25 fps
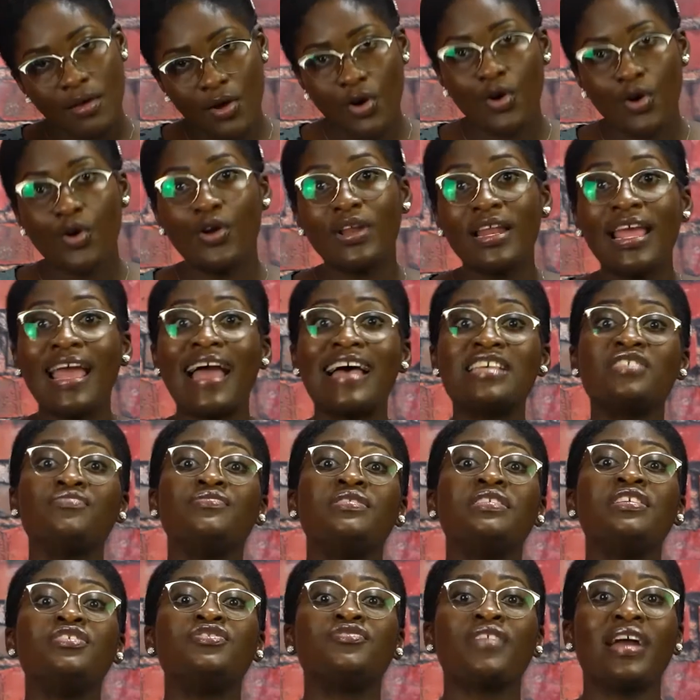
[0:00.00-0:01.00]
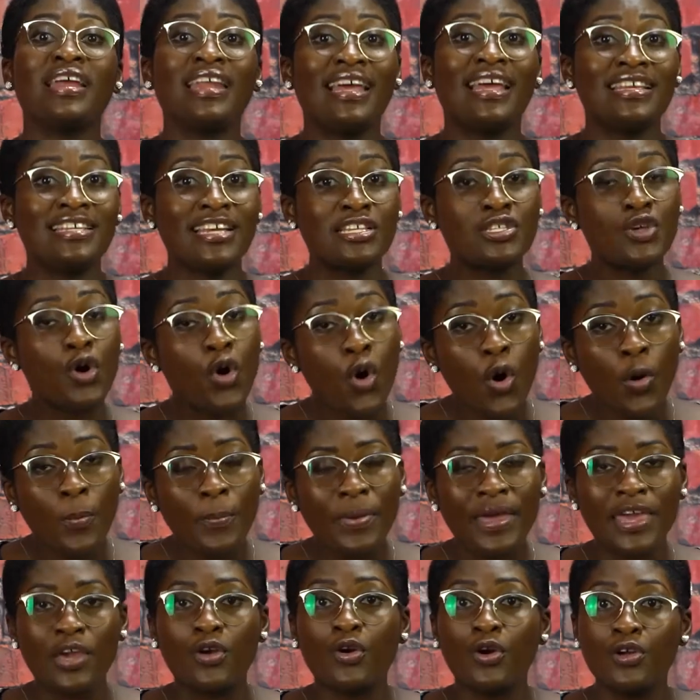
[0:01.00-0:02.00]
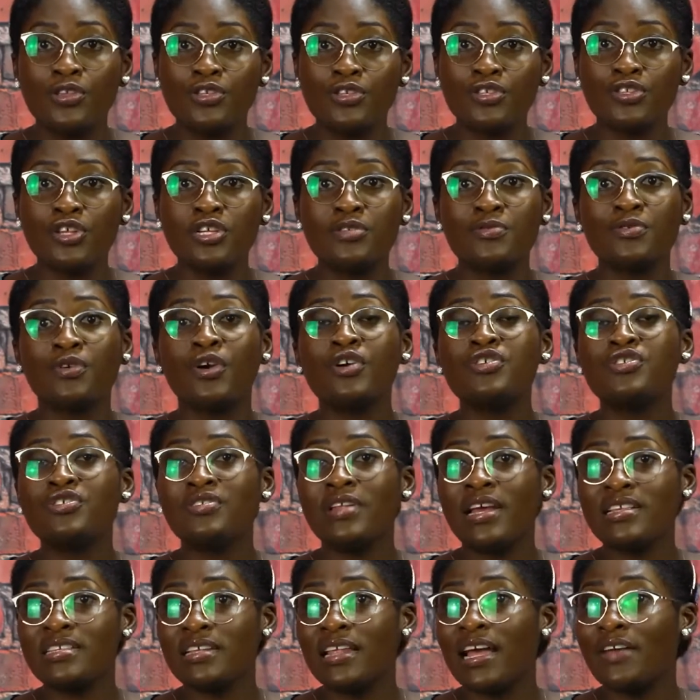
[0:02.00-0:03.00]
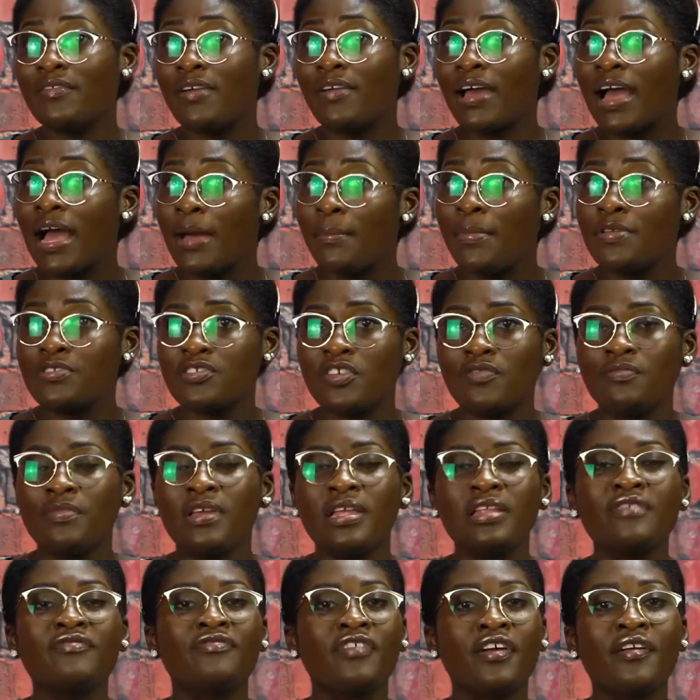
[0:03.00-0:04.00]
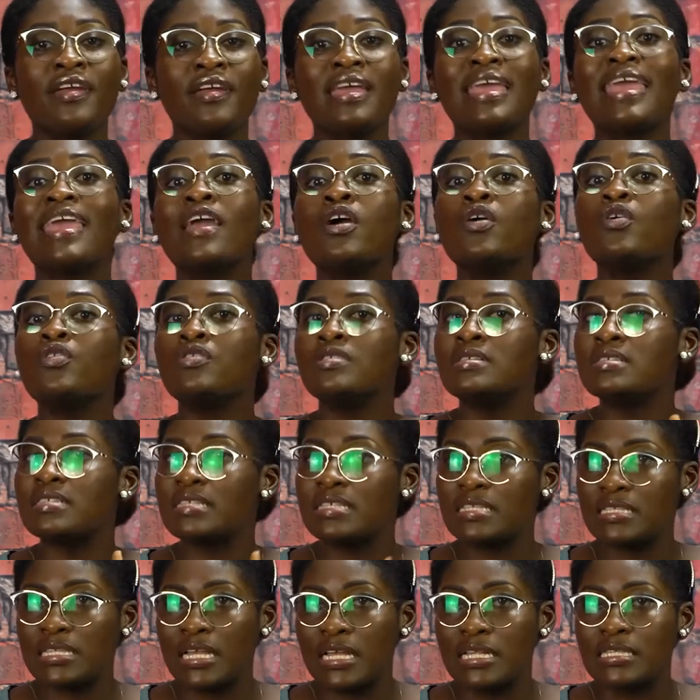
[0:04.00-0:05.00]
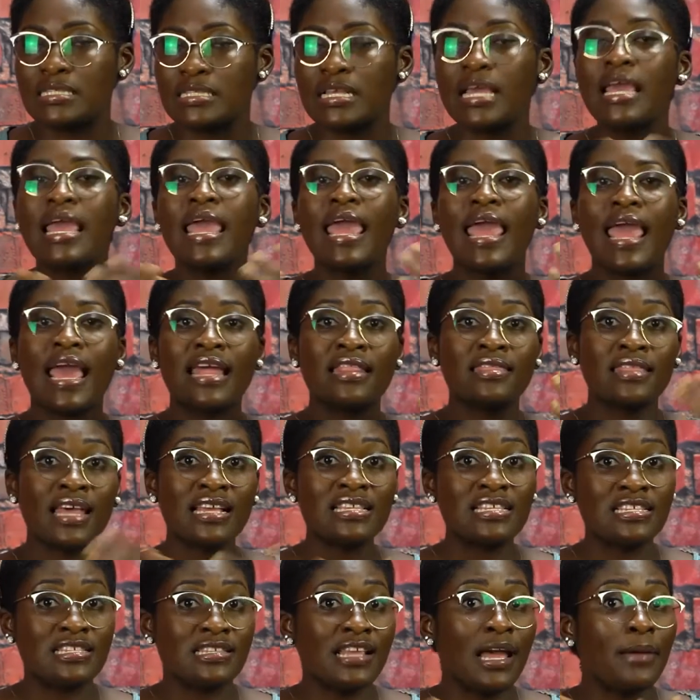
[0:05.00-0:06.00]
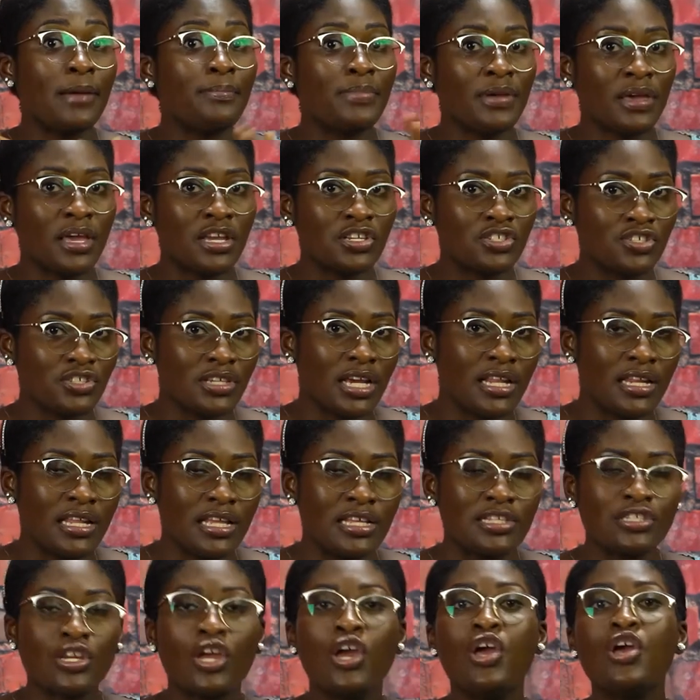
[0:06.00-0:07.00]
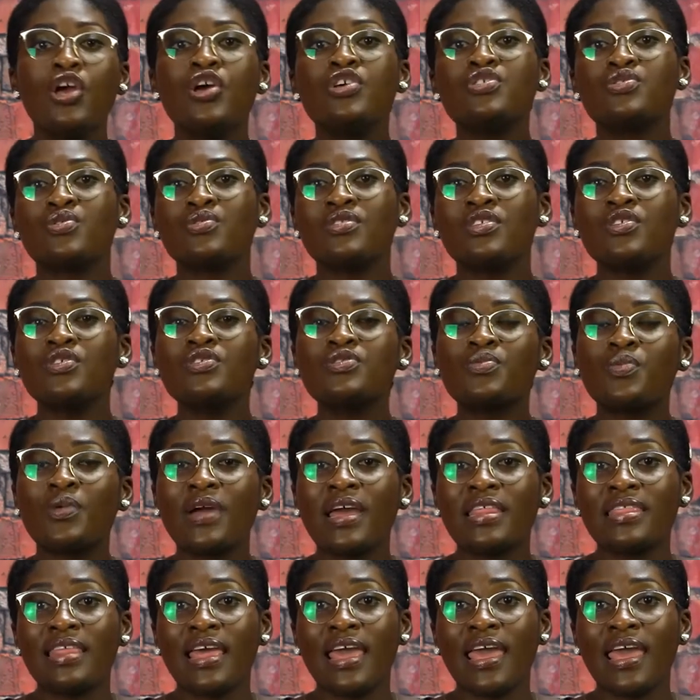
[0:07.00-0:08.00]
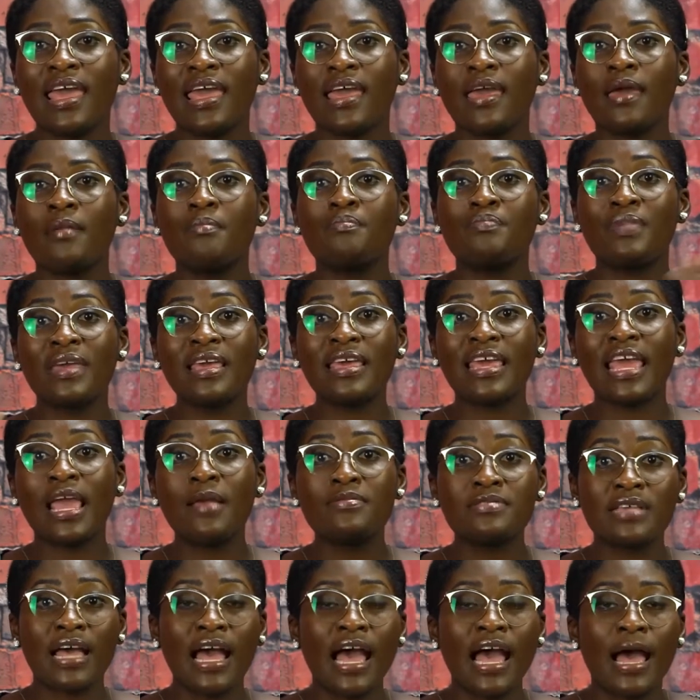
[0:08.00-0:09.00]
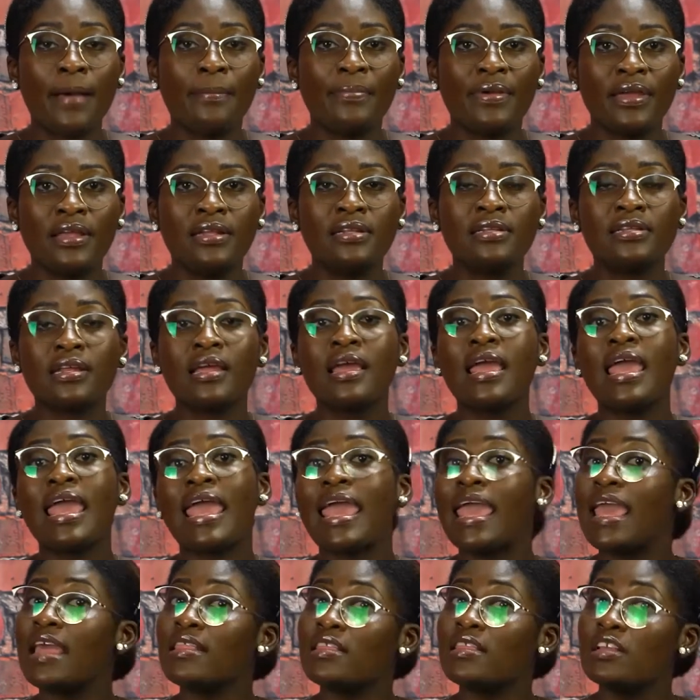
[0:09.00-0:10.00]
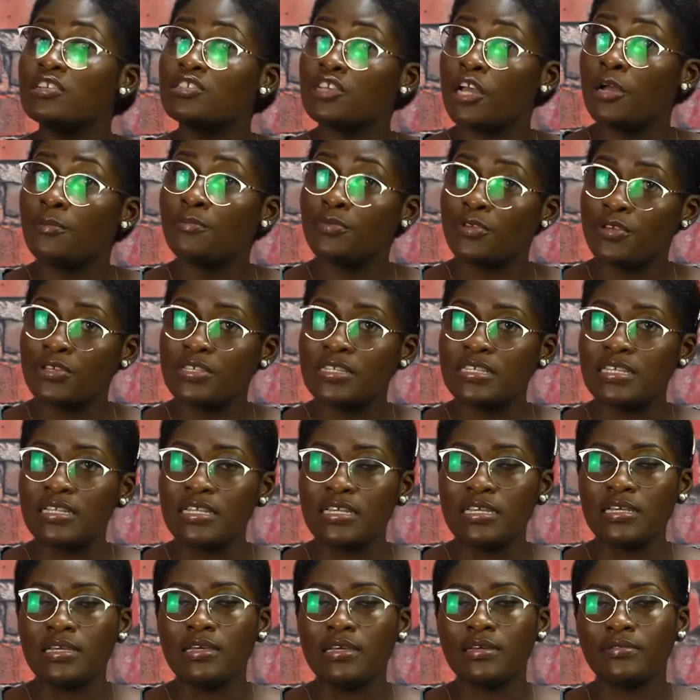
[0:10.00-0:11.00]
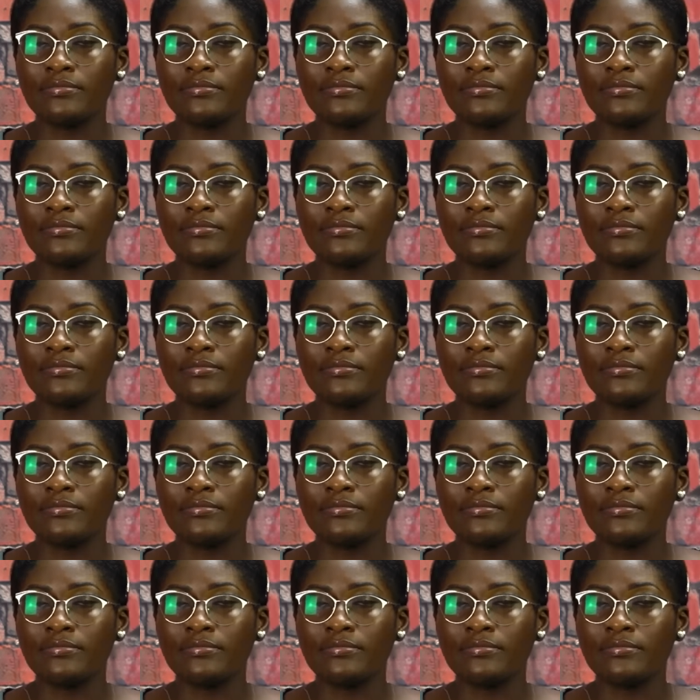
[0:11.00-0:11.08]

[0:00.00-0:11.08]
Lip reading: Ole has really tried. I just hope he continues, because United have a habit of being very inconsistent, and that is their biggest challenge. So those were the big games that happened in the Champions League.